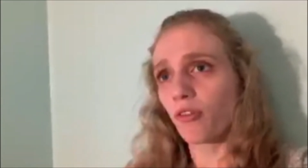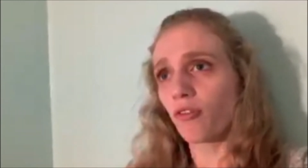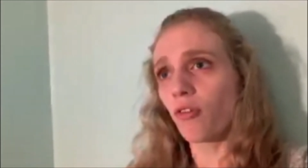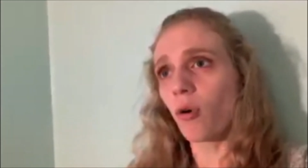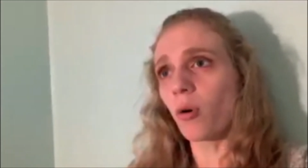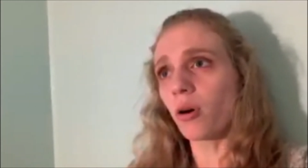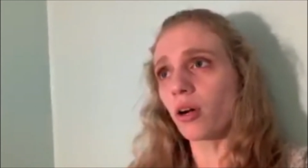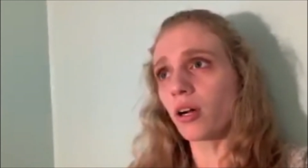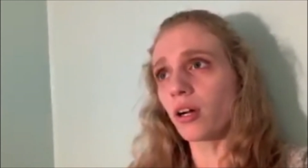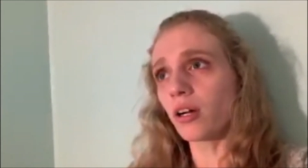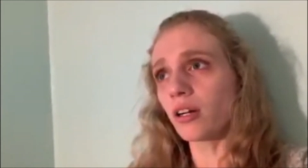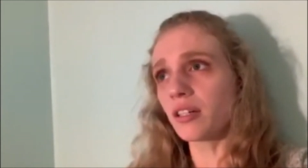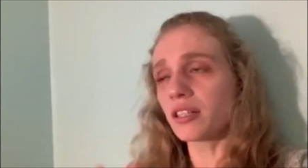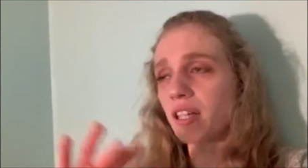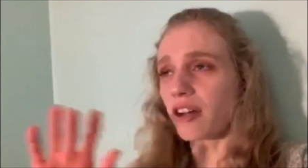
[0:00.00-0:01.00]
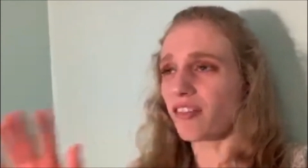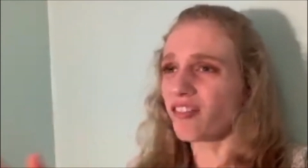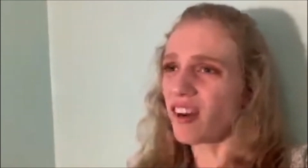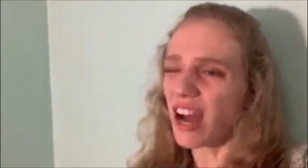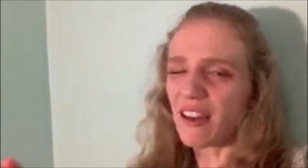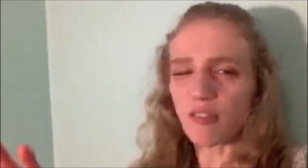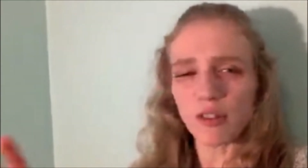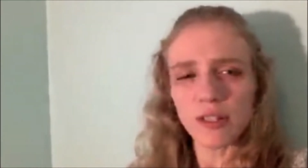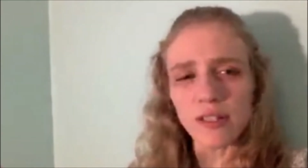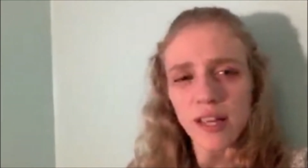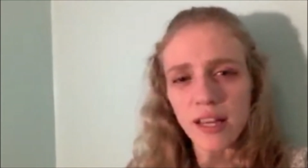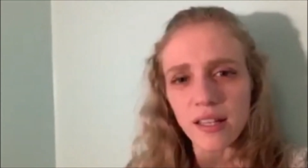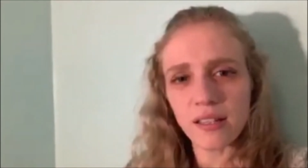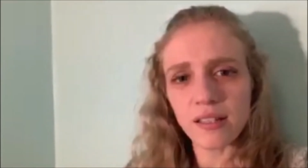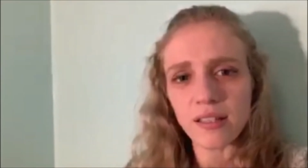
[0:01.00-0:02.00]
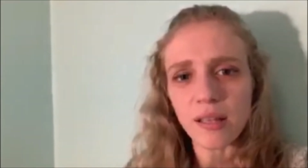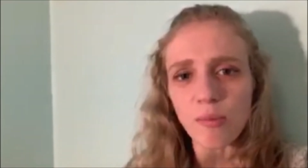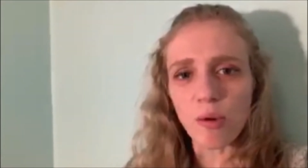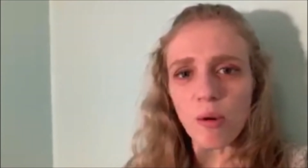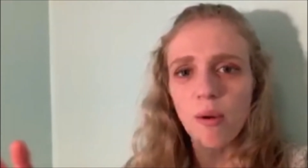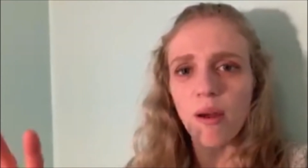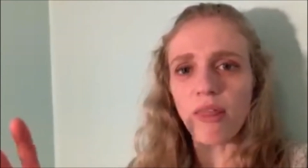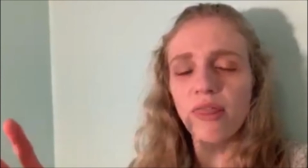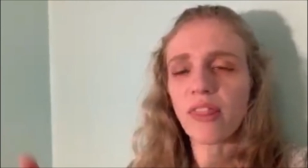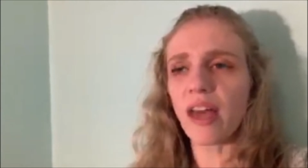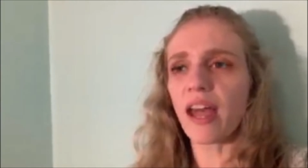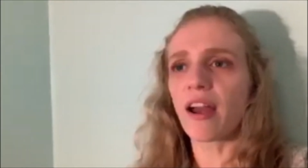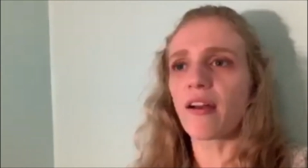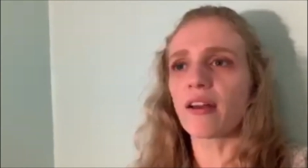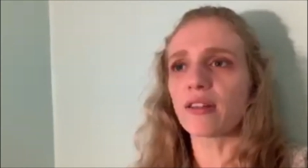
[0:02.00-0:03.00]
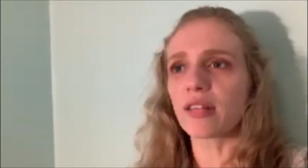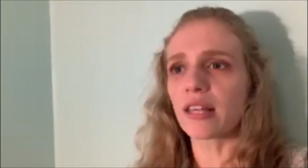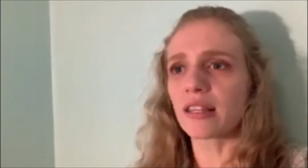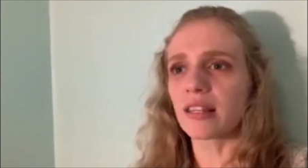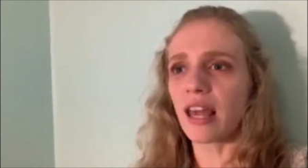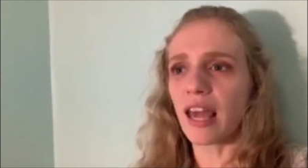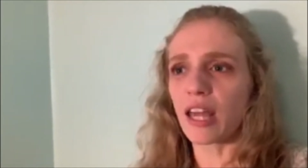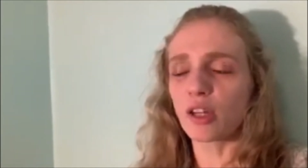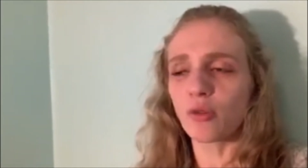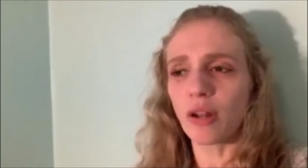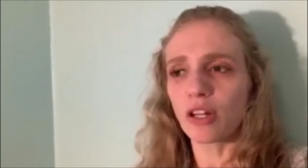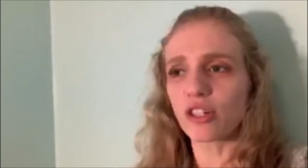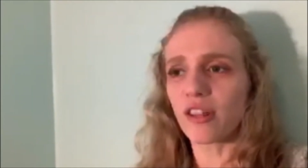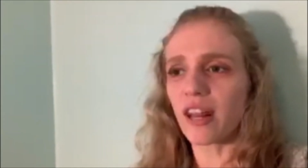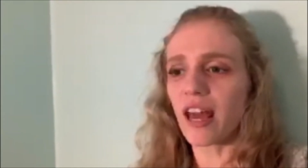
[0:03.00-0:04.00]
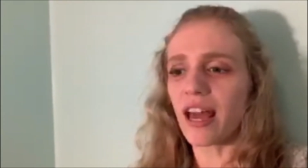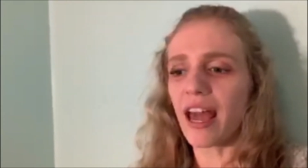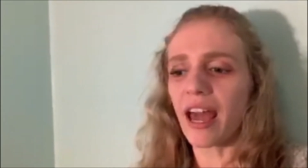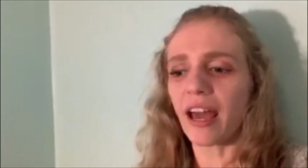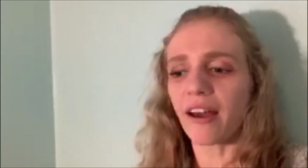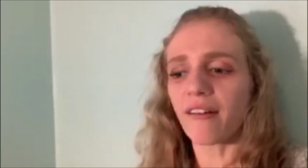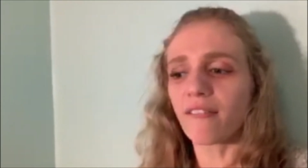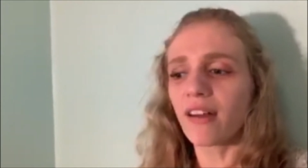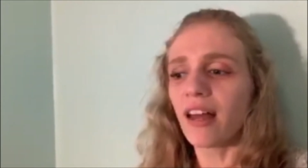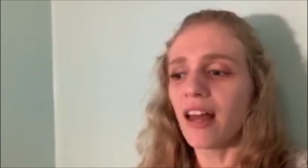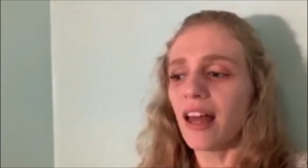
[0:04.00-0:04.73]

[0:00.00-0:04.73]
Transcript: 4 to 5 or 6, somewhere around there is like the age range that I have.